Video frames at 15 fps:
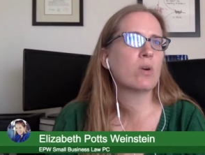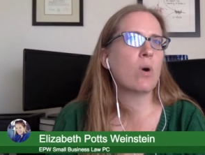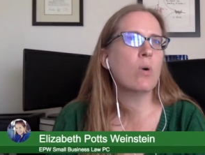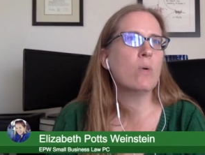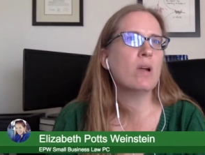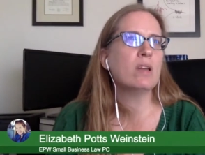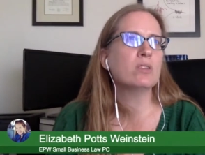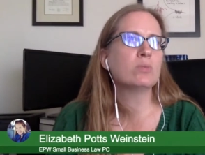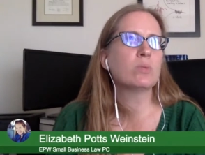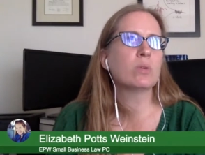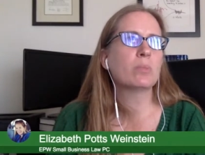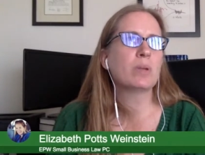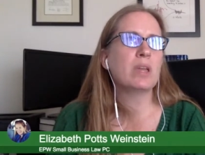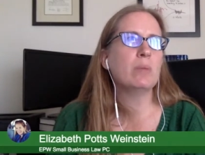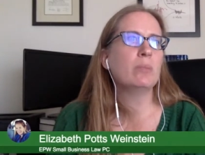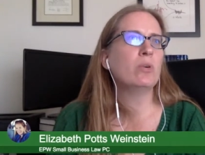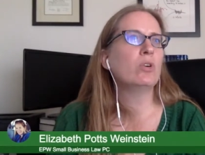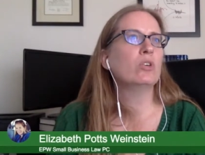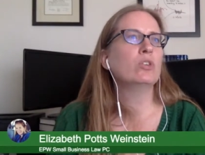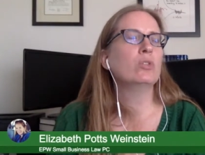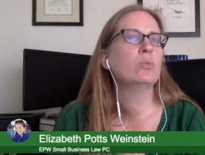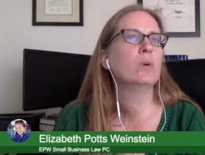always were people
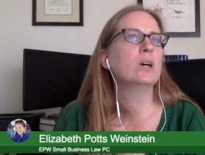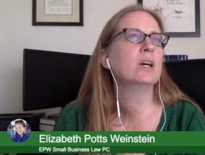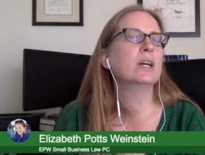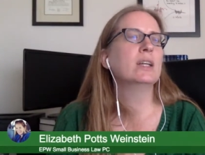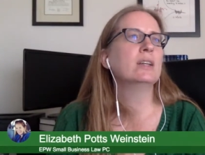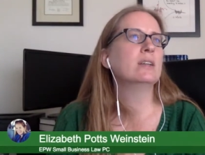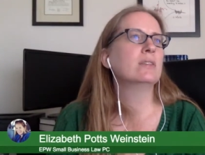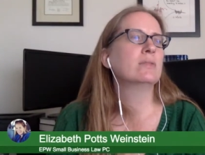who would,